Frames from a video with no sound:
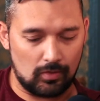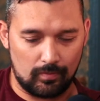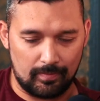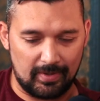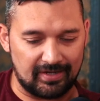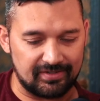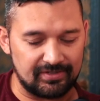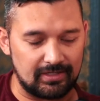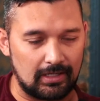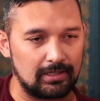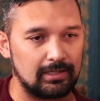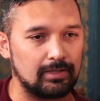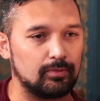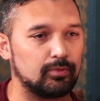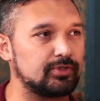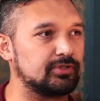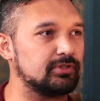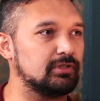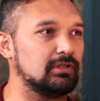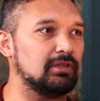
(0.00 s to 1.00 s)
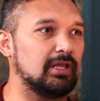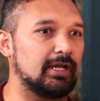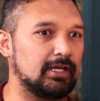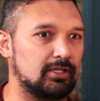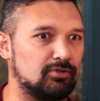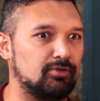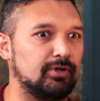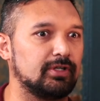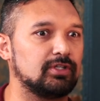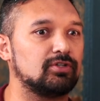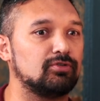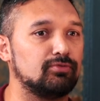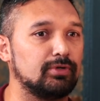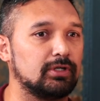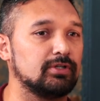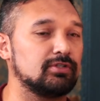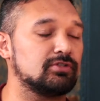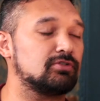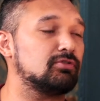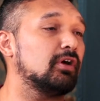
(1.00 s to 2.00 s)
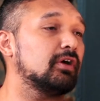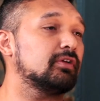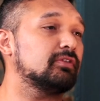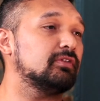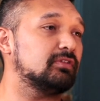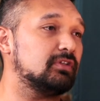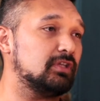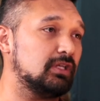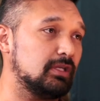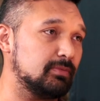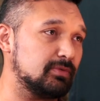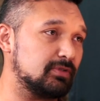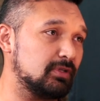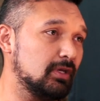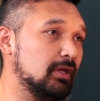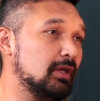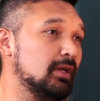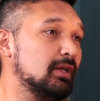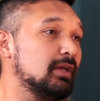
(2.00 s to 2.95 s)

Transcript: No, exactly. We're still like trying to reconstruct the teams.